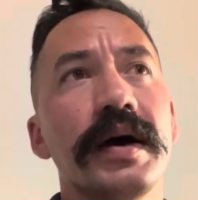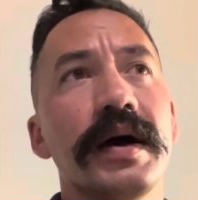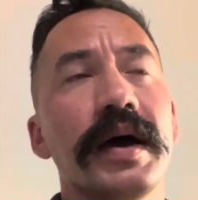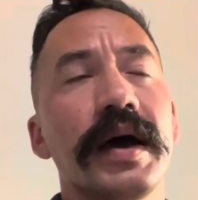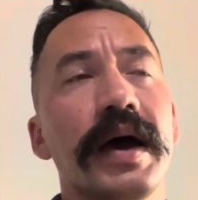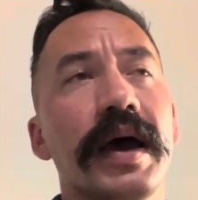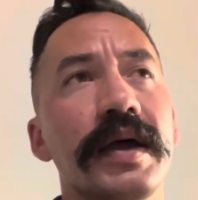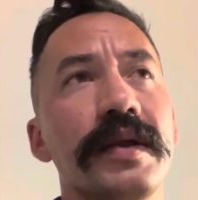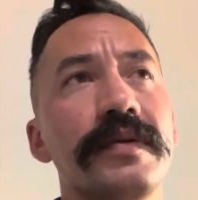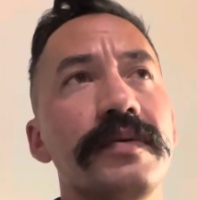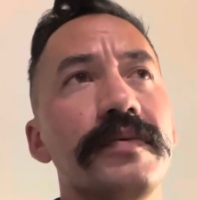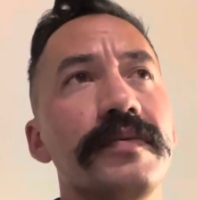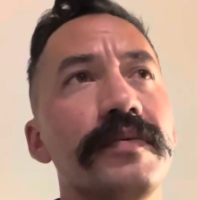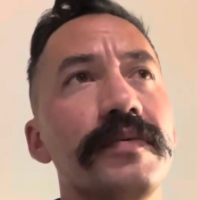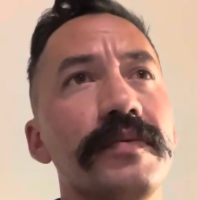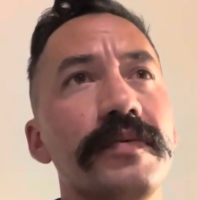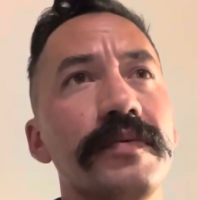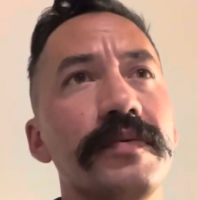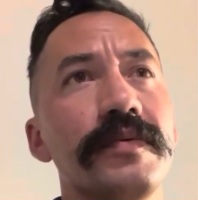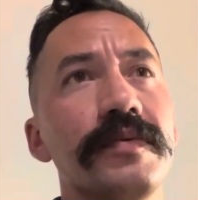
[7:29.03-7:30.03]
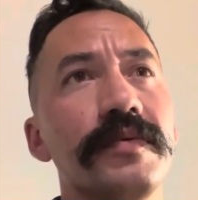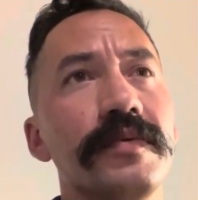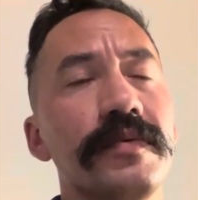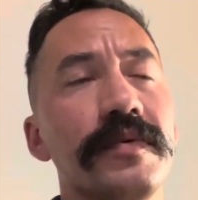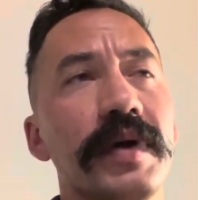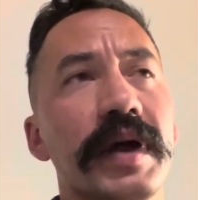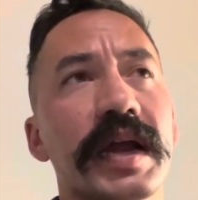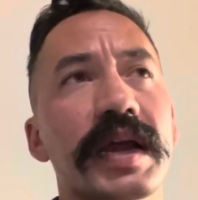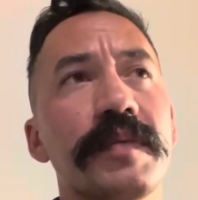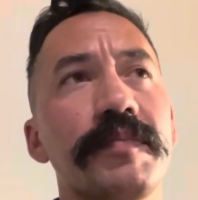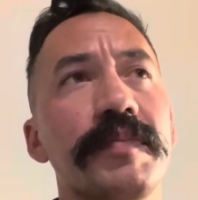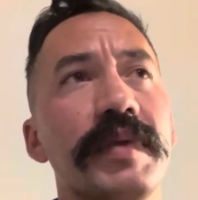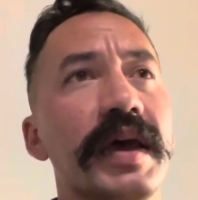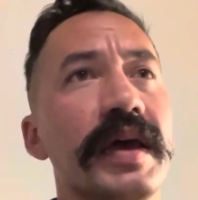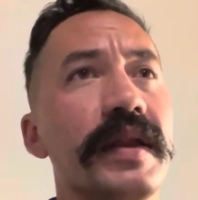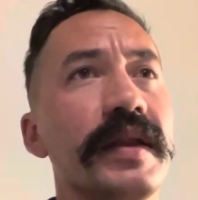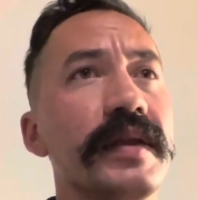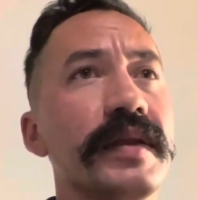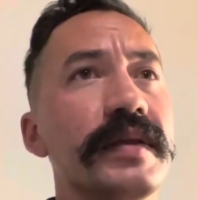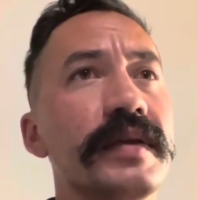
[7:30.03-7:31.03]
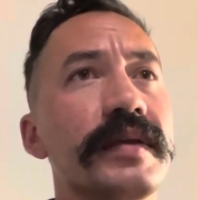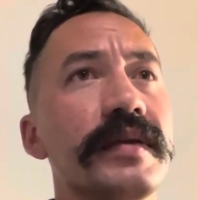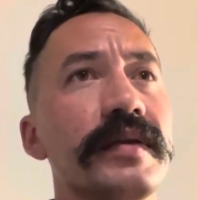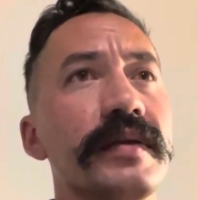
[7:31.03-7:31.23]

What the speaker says: I'd recommend